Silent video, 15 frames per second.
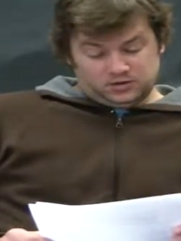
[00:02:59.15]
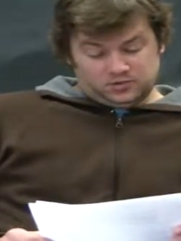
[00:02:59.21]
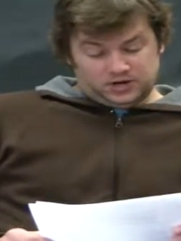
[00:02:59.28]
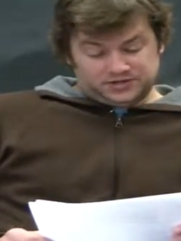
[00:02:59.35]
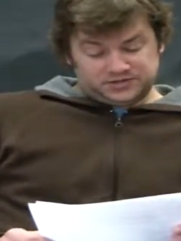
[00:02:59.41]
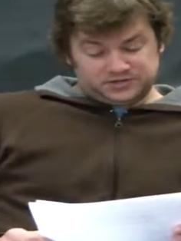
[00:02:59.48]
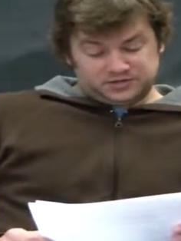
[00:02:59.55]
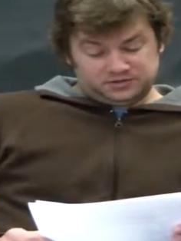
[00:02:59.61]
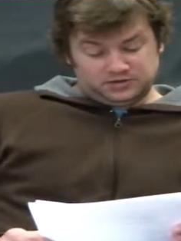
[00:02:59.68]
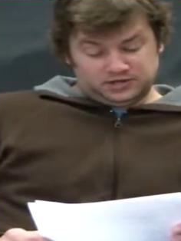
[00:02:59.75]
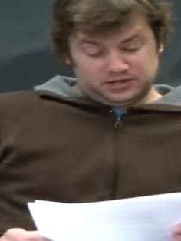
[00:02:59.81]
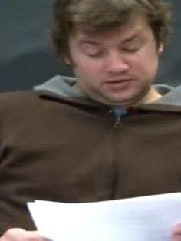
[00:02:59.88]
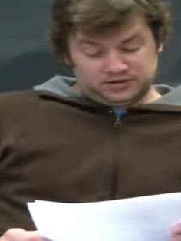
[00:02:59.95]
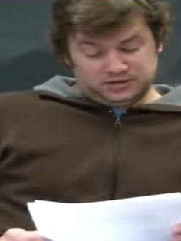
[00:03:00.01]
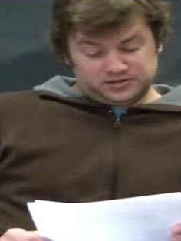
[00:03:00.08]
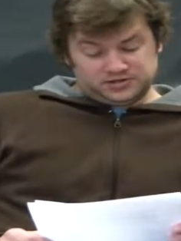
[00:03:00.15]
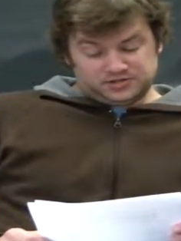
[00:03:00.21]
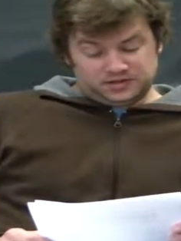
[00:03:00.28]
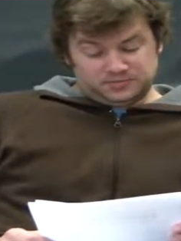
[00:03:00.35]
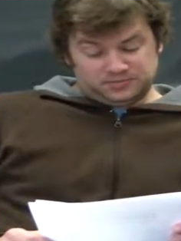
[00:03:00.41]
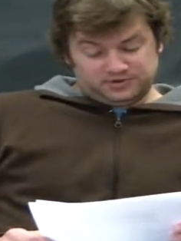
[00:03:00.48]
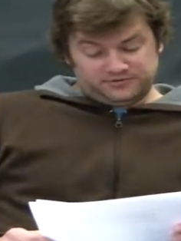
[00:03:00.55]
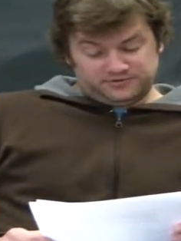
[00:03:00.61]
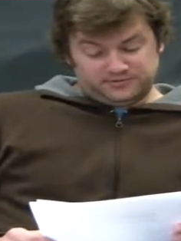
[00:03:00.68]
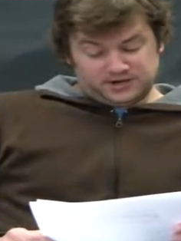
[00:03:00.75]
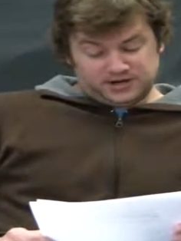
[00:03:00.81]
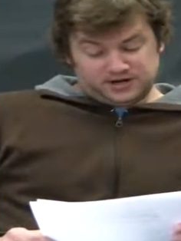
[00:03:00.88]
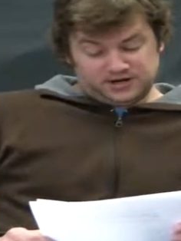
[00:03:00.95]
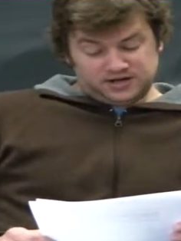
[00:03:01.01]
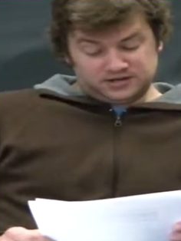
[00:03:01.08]
While certainly a large number of
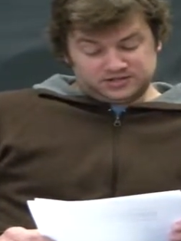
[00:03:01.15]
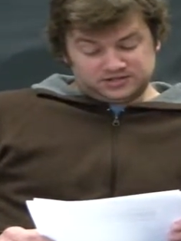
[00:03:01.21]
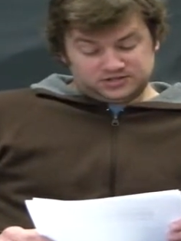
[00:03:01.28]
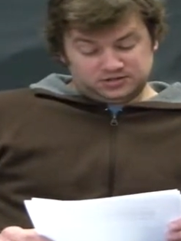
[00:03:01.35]
Americans